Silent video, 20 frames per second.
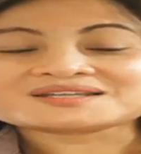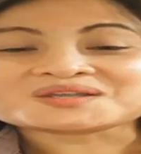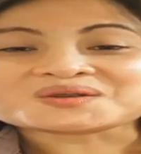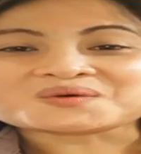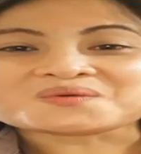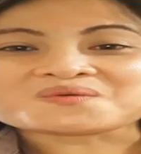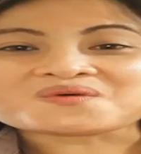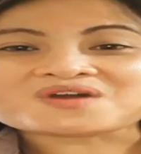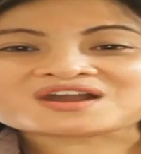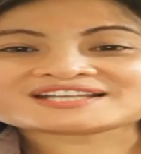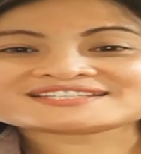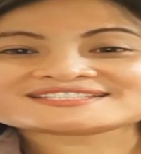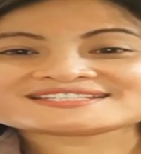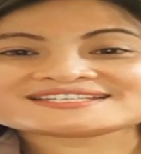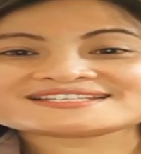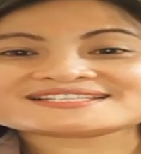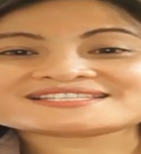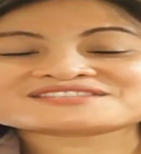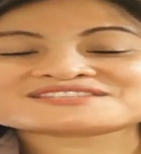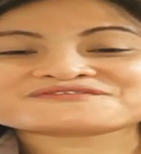What
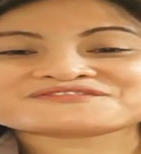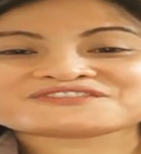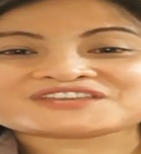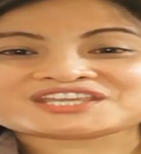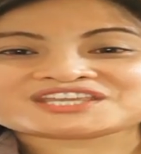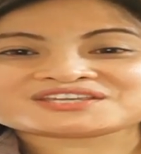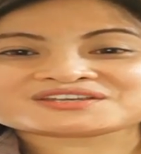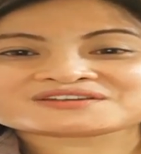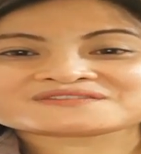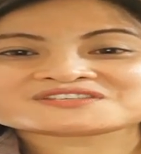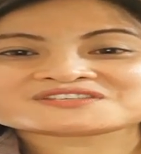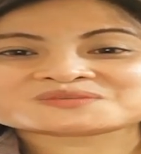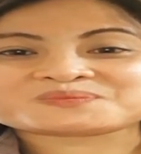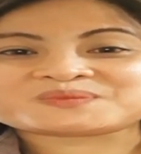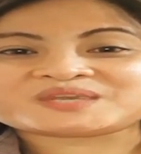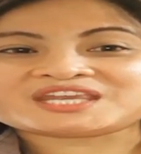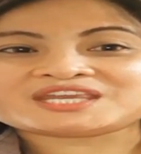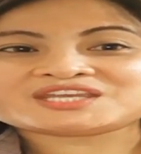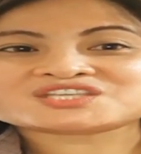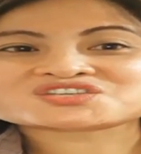is figure of
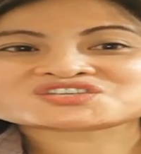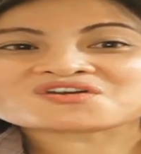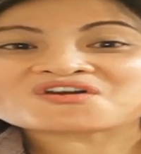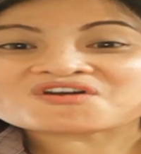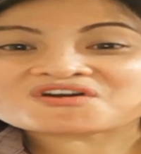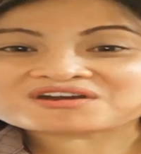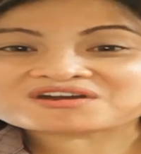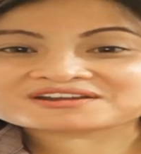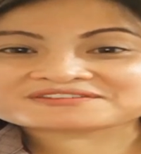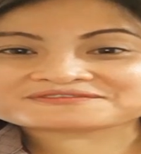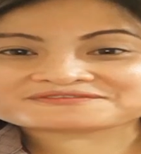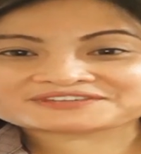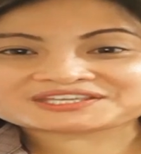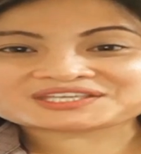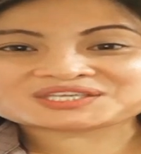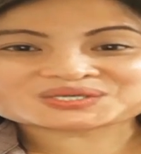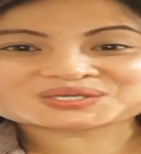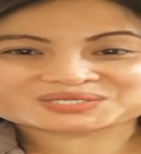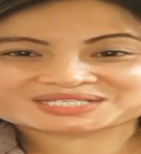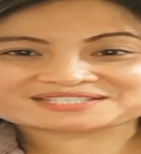speech or
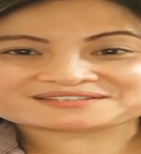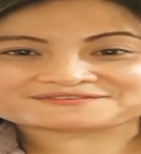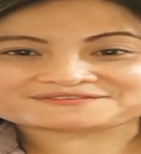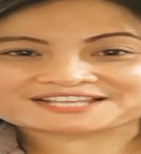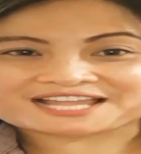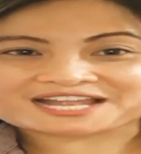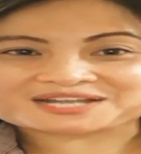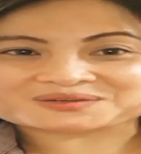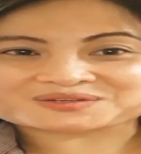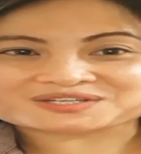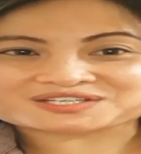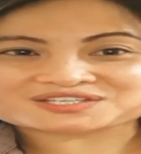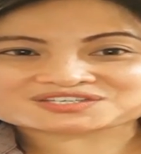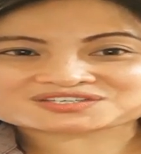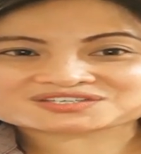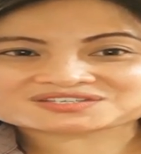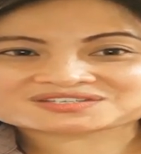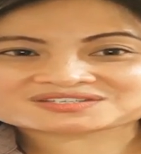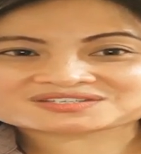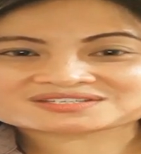figurative
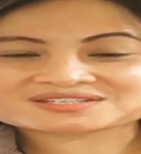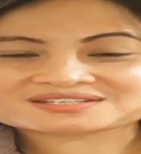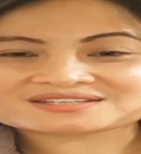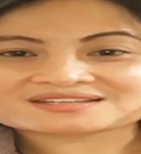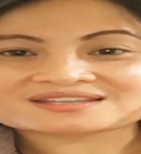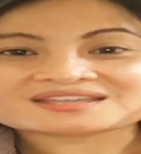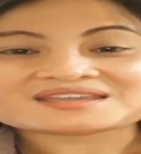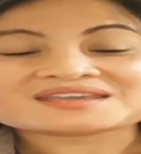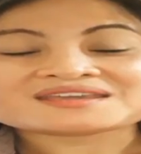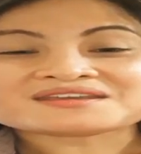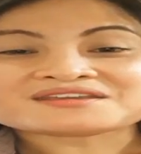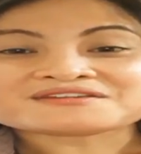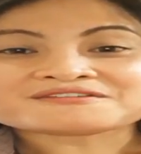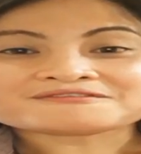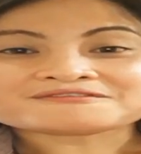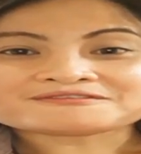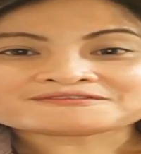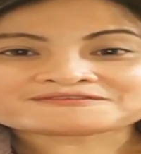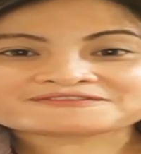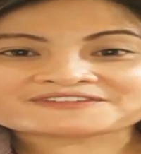language?
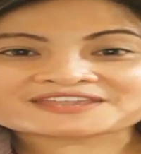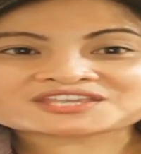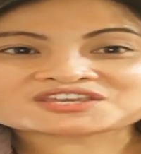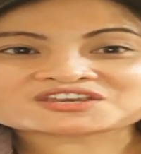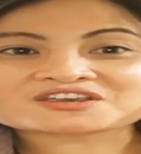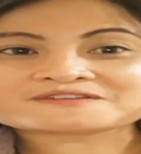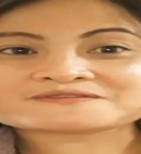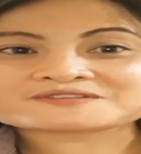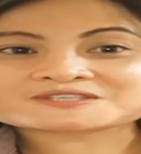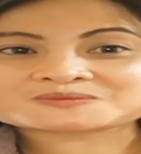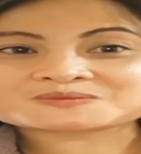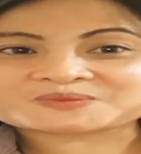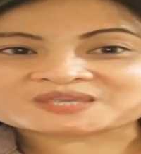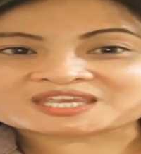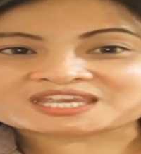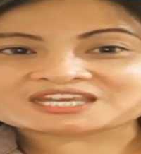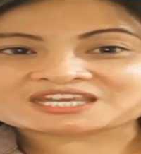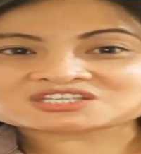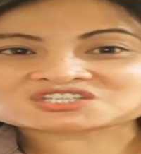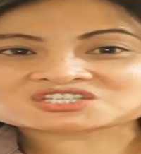Figure of
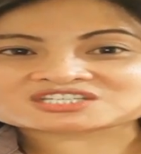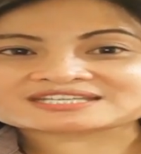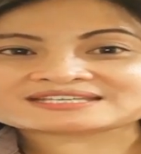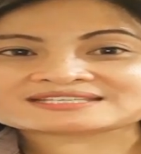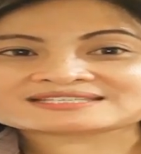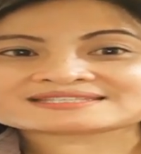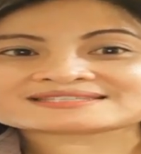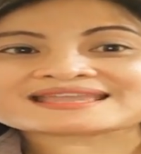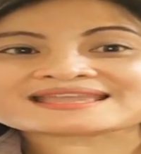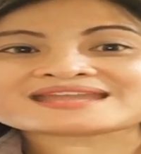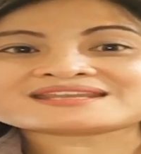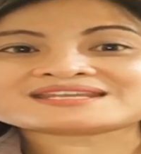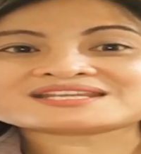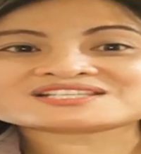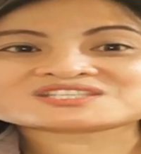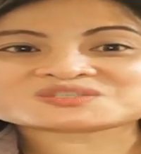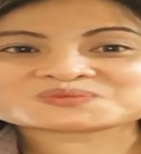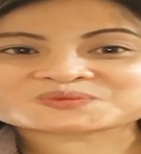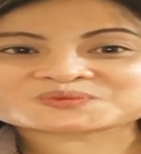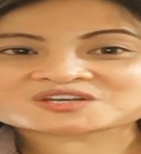speech is an
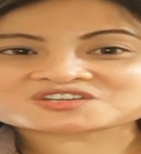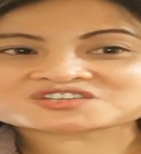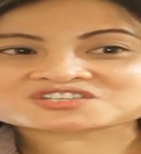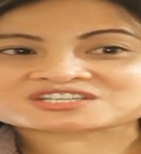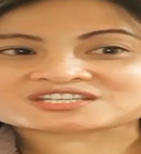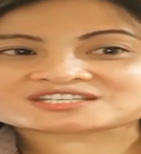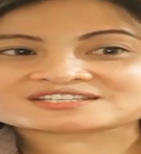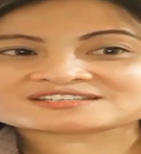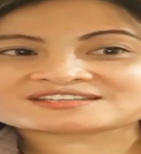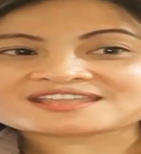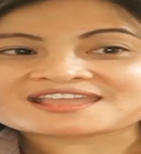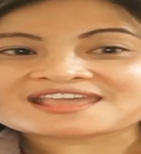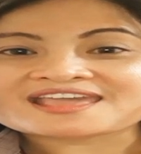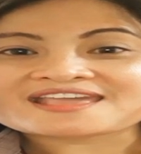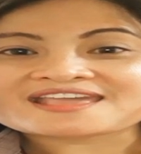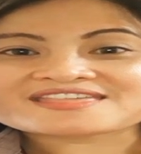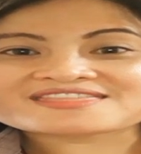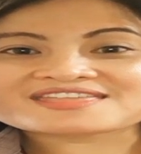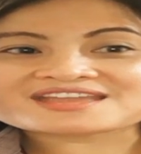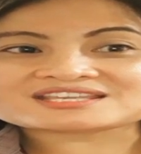expression
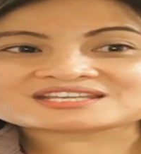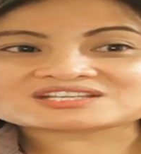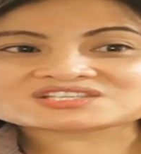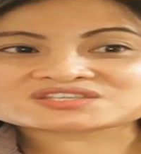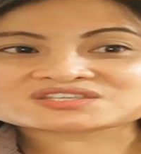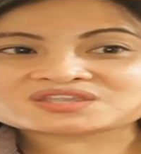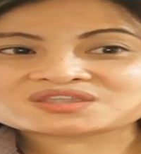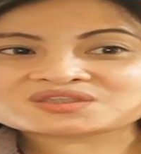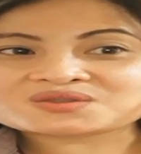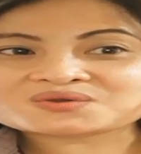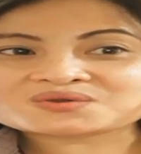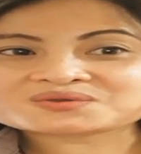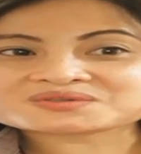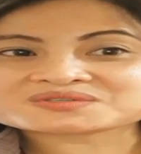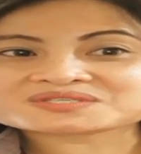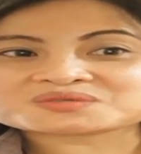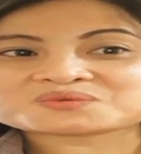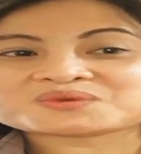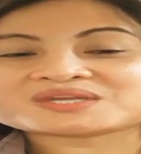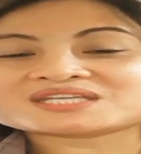that is
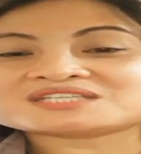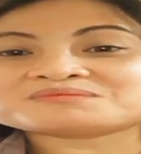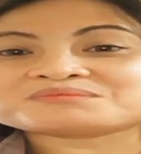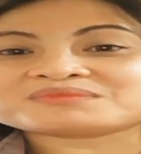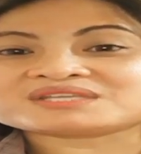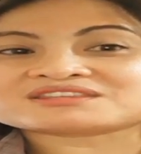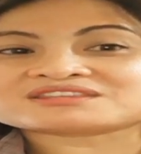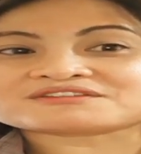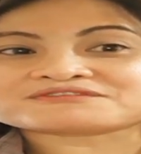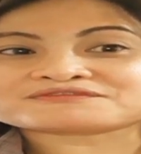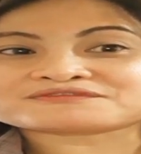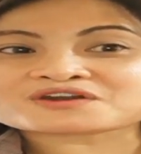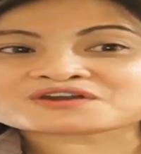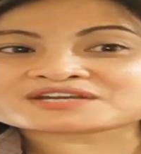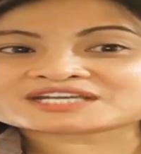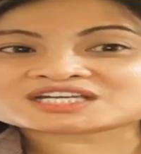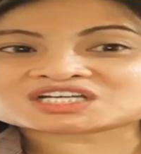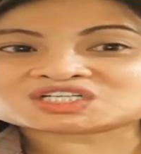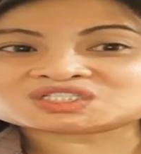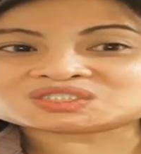used with
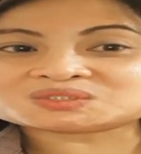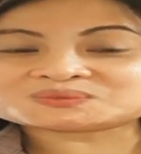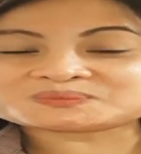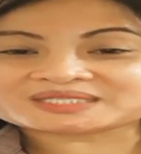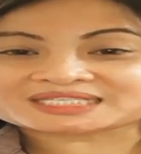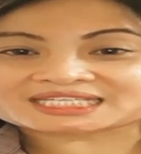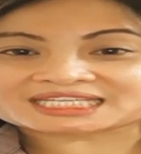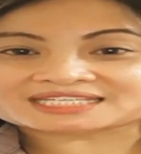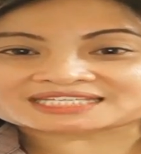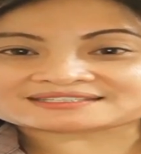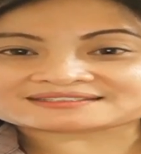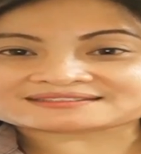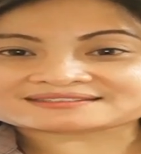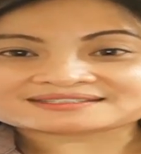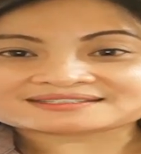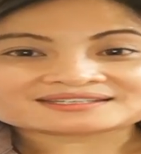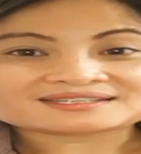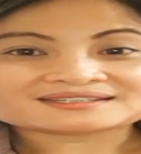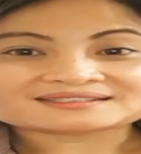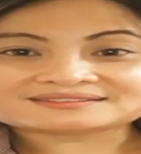metaphorical meaning,
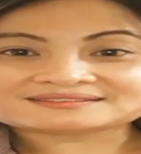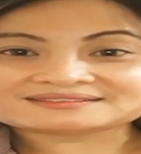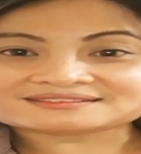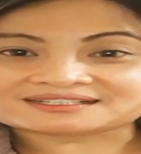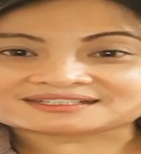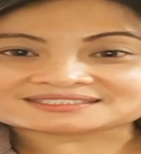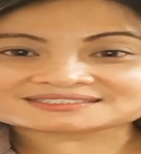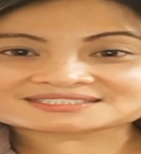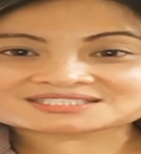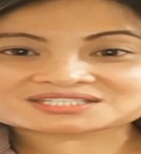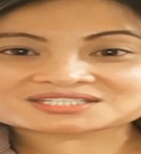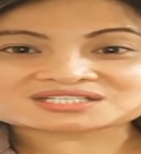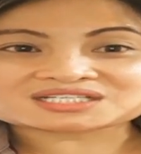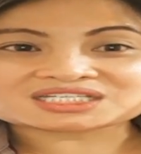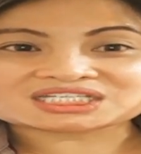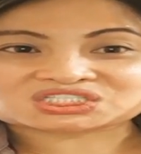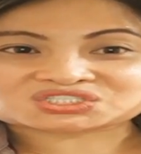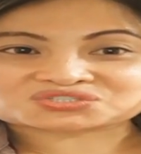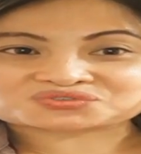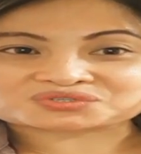not
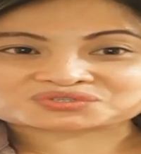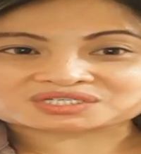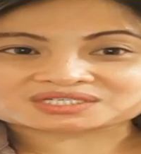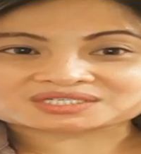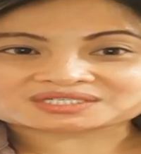literal.